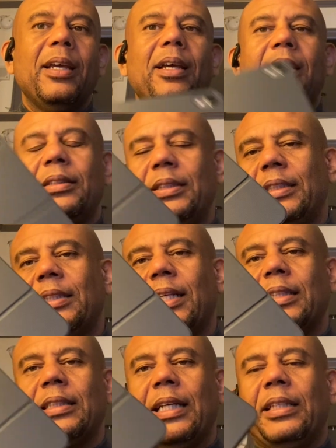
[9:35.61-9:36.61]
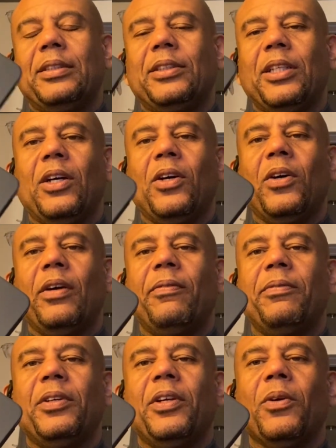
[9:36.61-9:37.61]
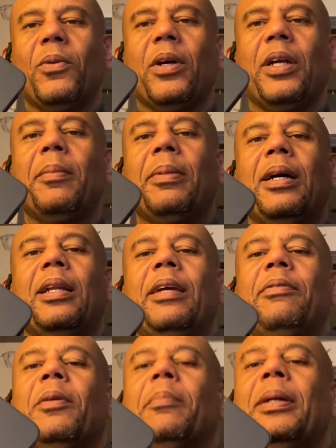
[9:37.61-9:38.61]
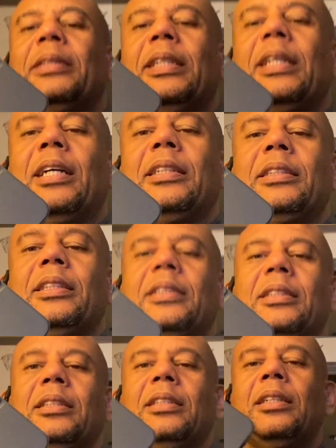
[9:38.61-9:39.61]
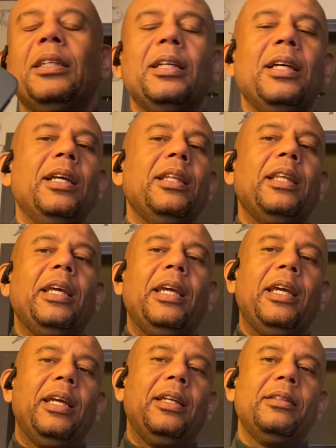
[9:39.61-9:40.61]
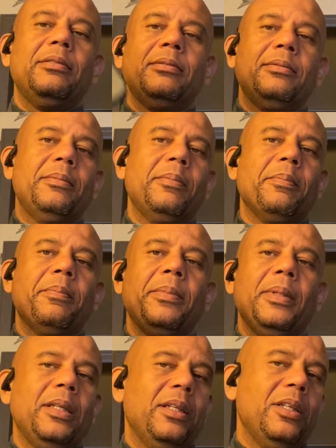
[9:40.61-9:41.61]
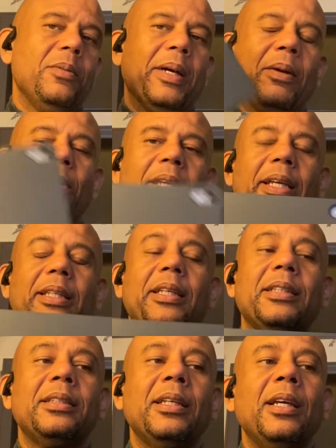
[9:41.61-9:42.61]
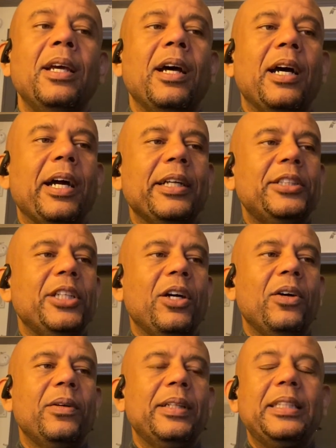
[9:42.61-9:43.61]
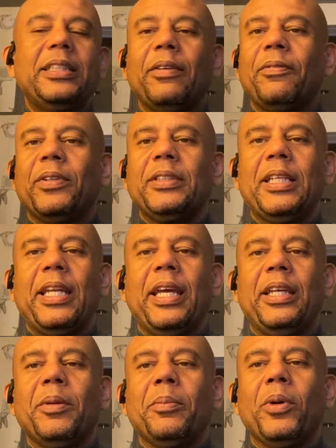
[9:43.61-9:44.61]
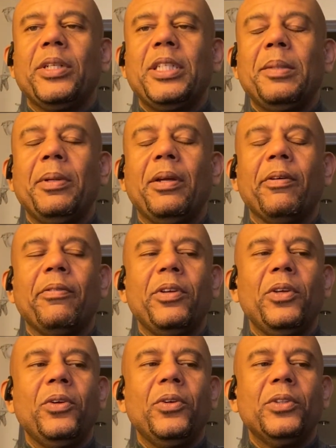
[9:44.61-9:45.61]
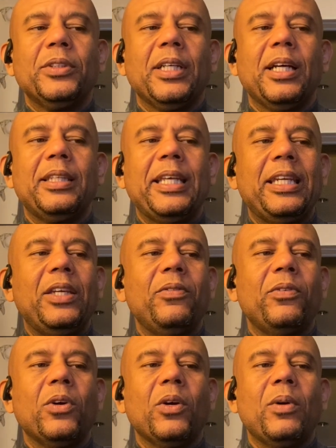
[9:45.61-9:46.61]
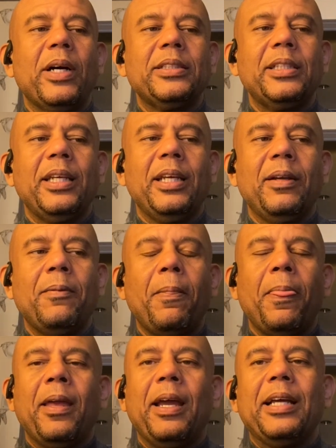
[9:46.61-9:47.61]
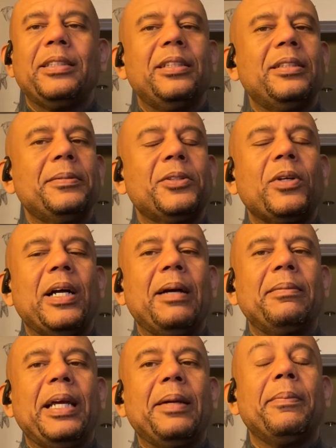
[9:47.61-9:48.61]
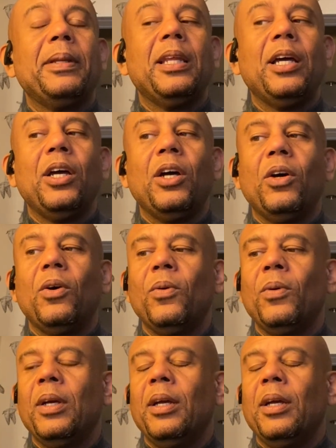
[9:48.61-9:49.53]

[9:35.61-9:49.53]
$60 less. So if you're worried about, if you're budget conscious, then you might want to get this. All right, so that's it for today. Your boy GB Reviews. Thank you for watching. Ask you to subscribe, like below.